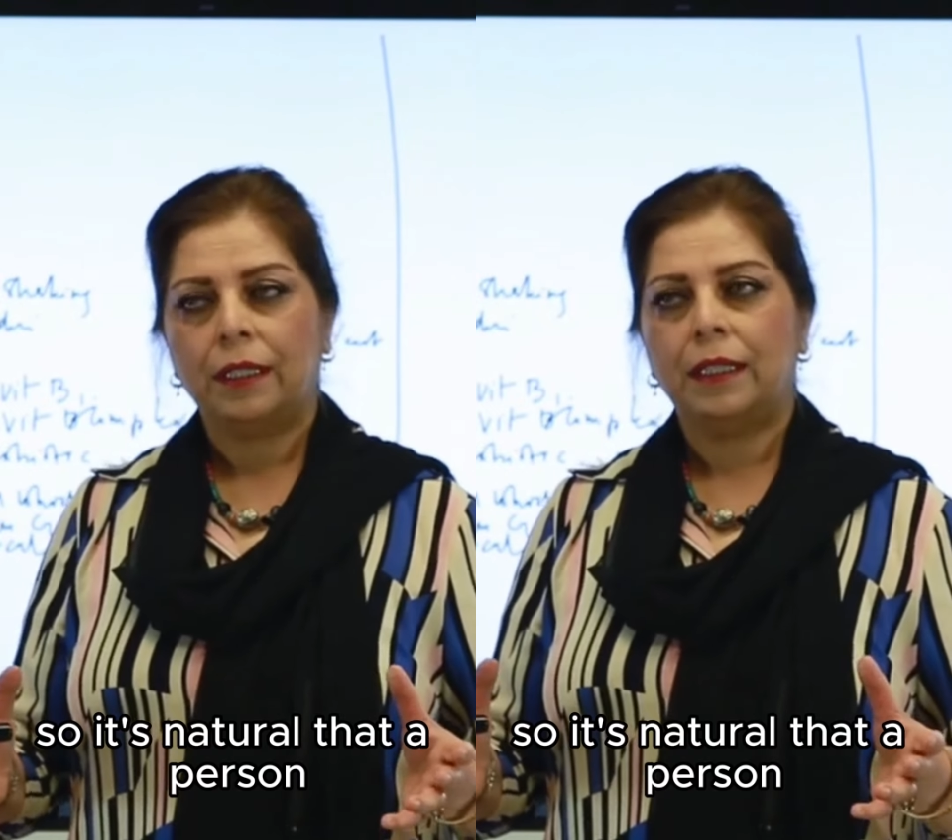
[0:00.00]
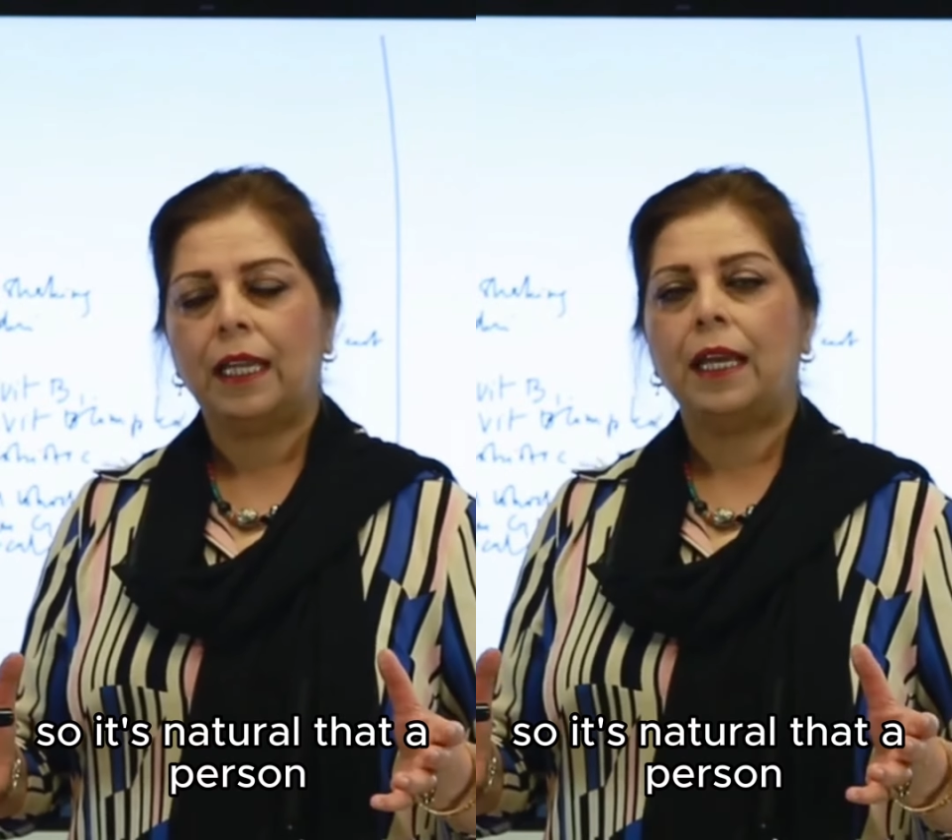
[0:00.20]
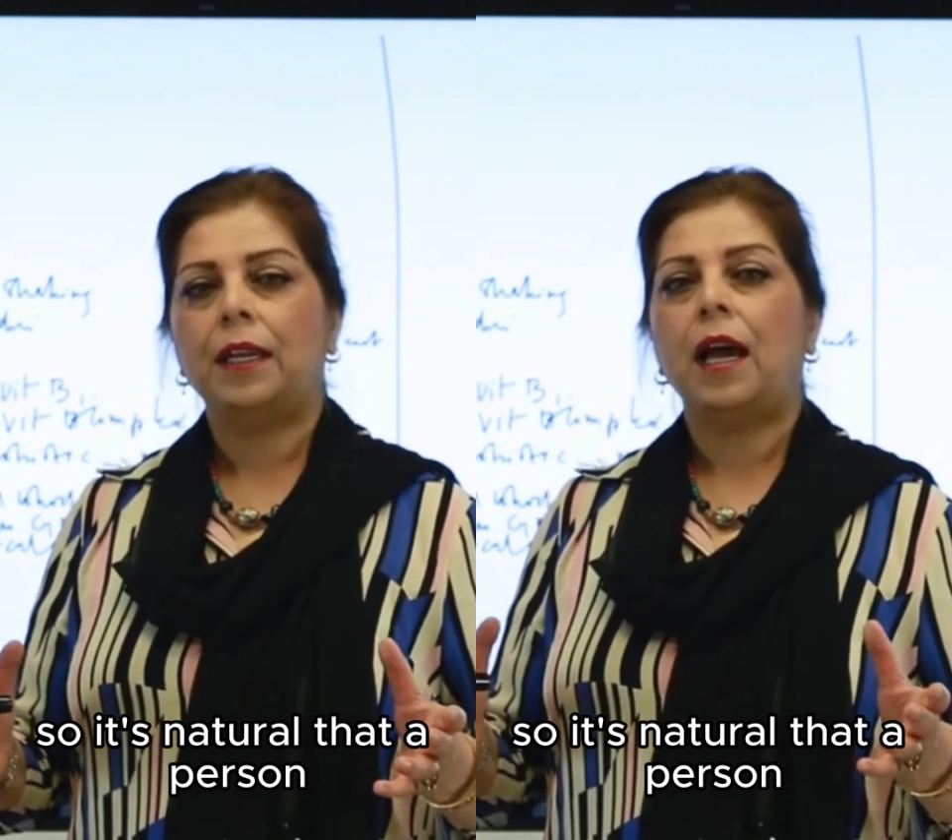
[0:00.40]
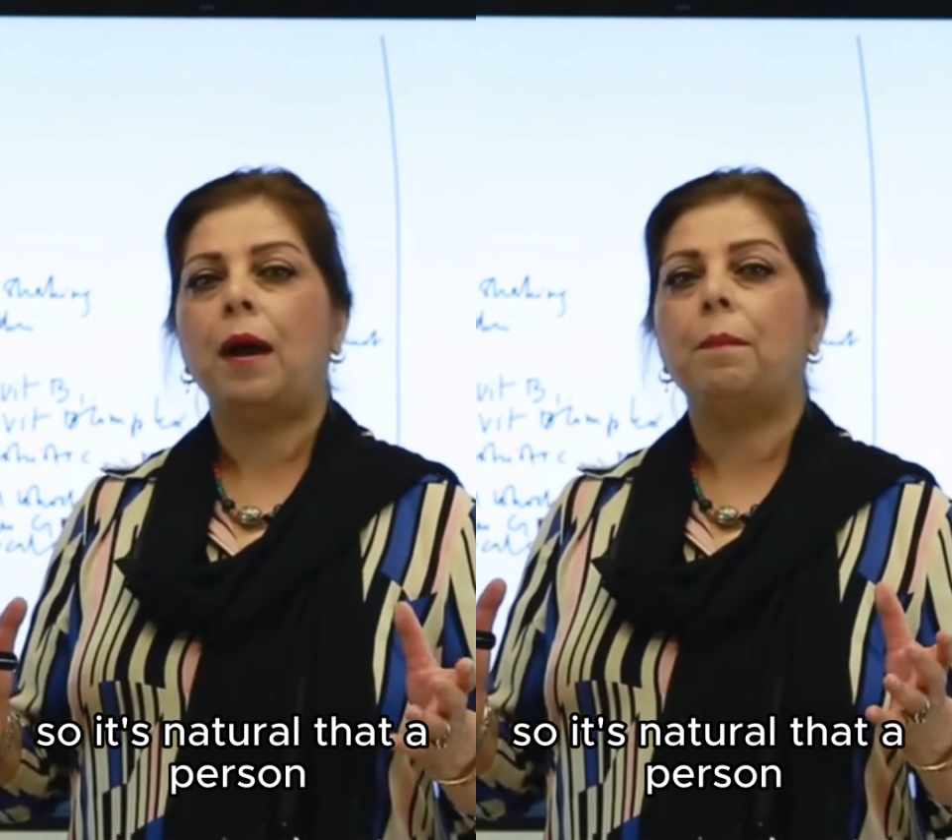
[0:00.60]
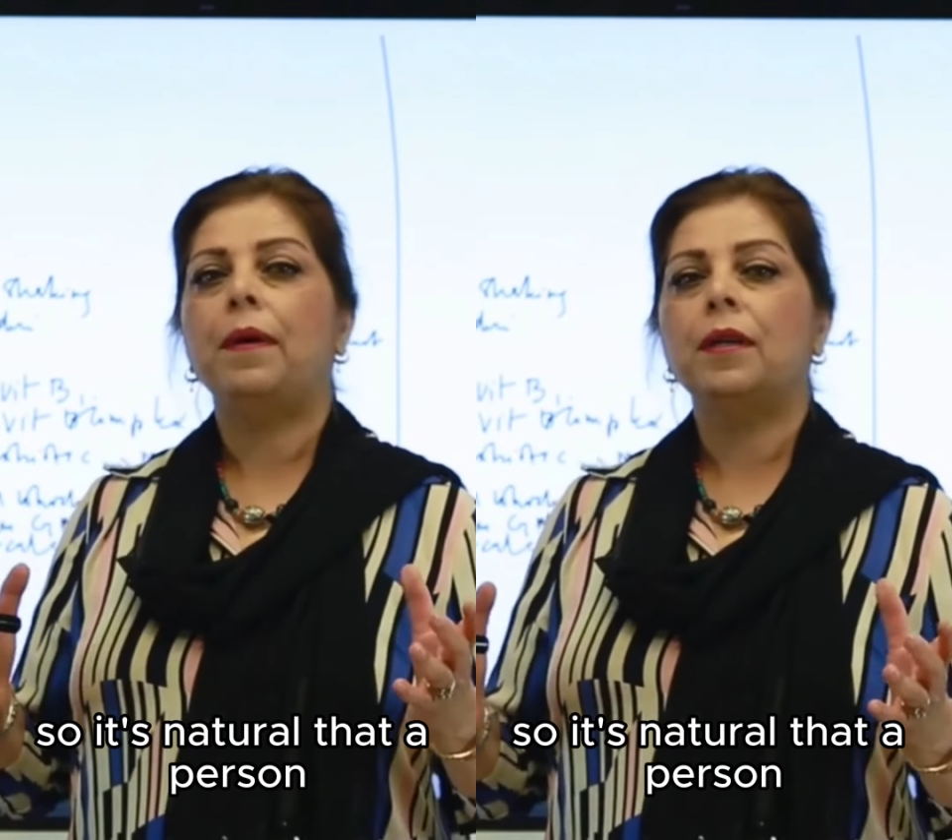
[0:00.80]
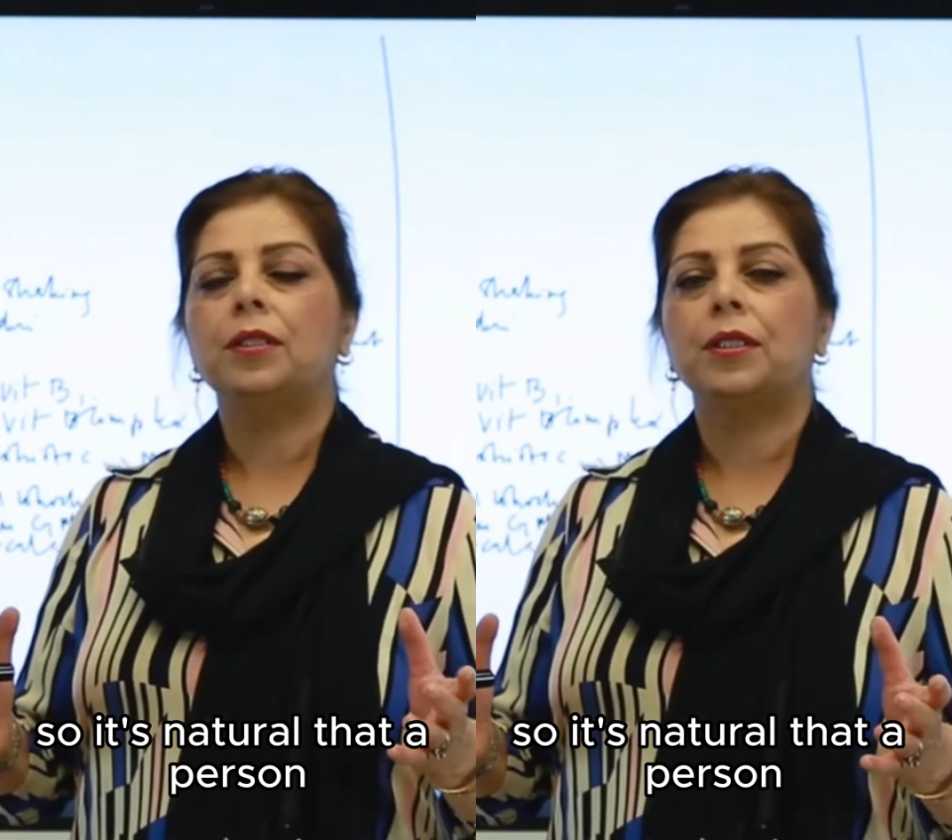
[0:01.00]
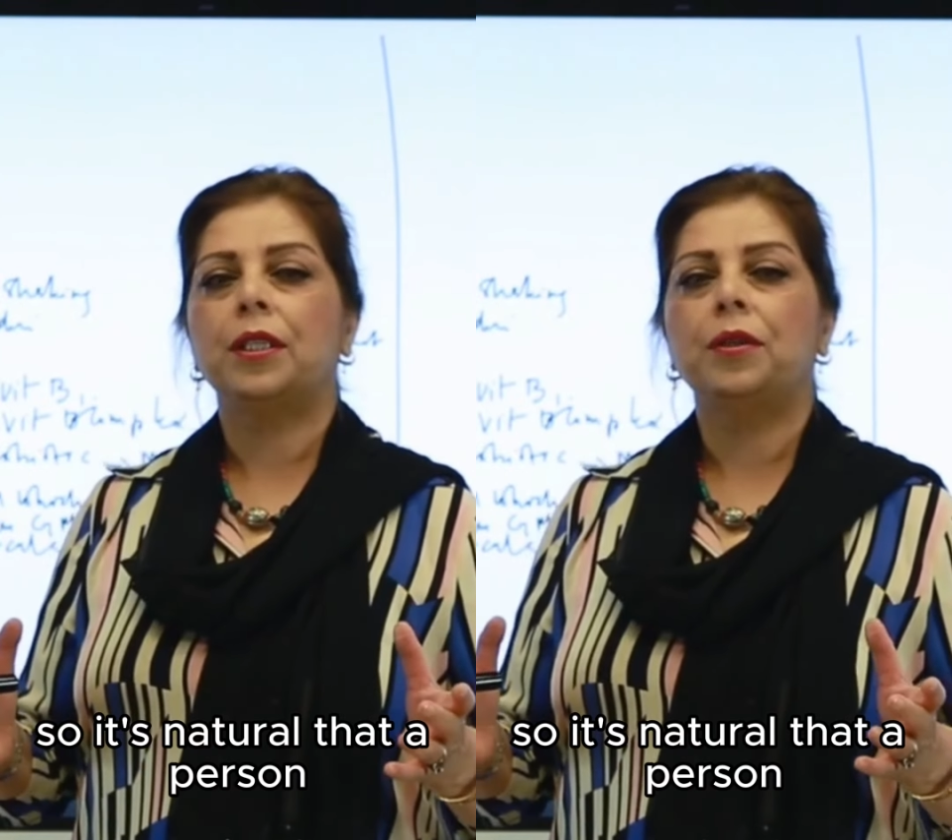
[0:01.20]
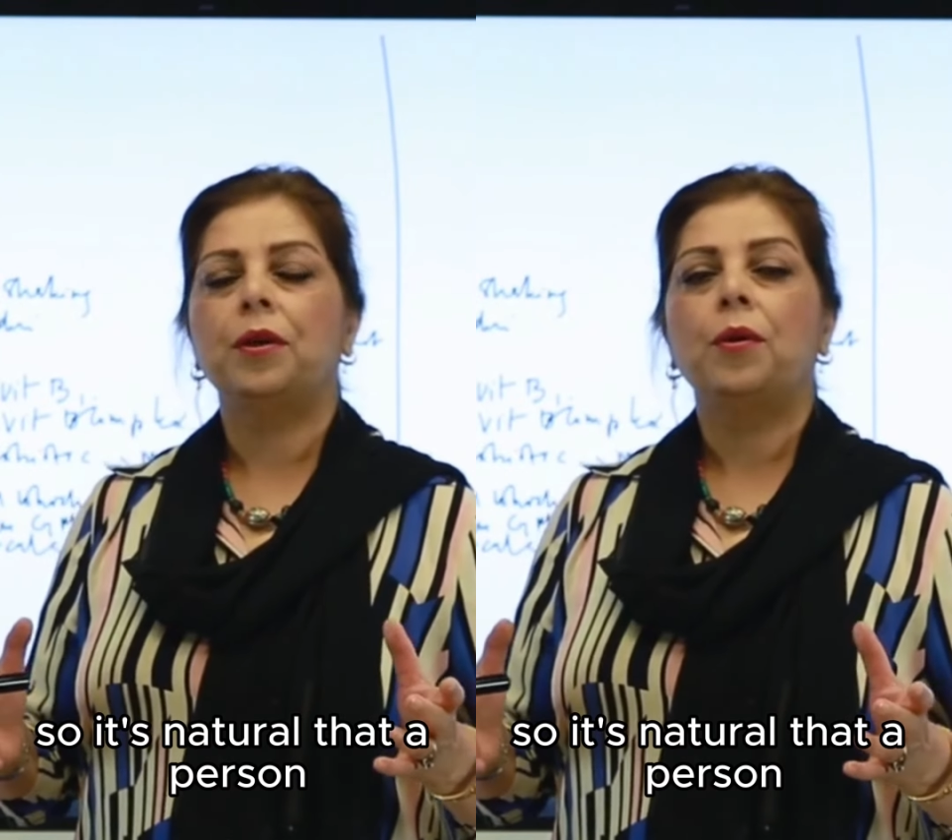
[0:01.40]
that a
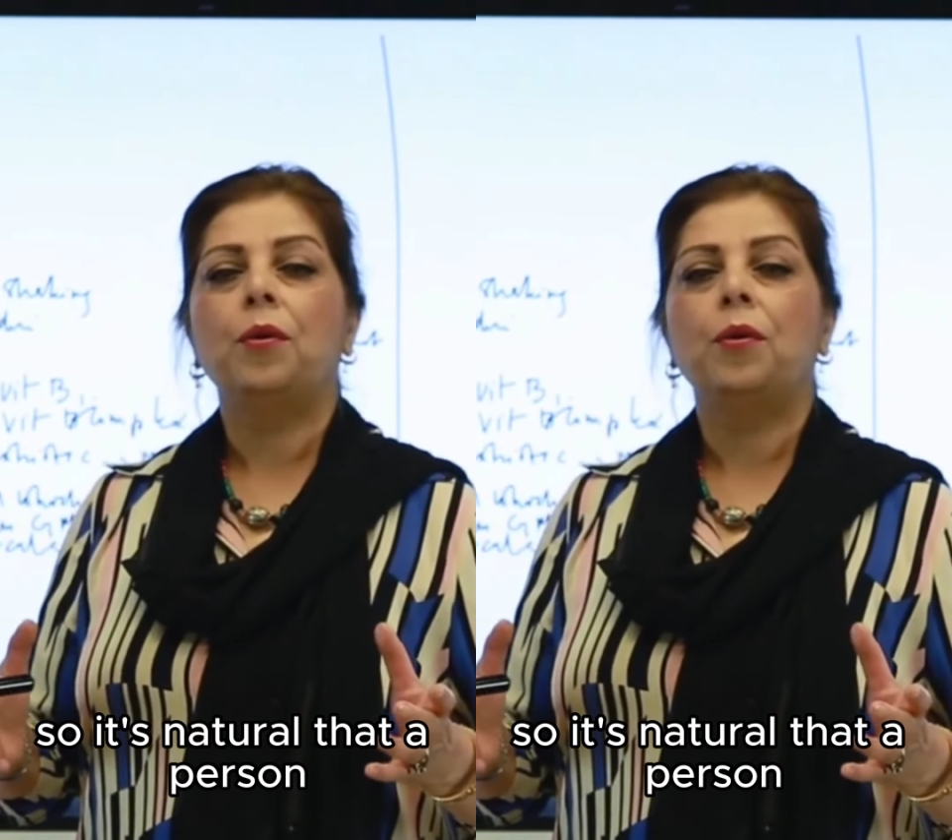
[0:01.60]
person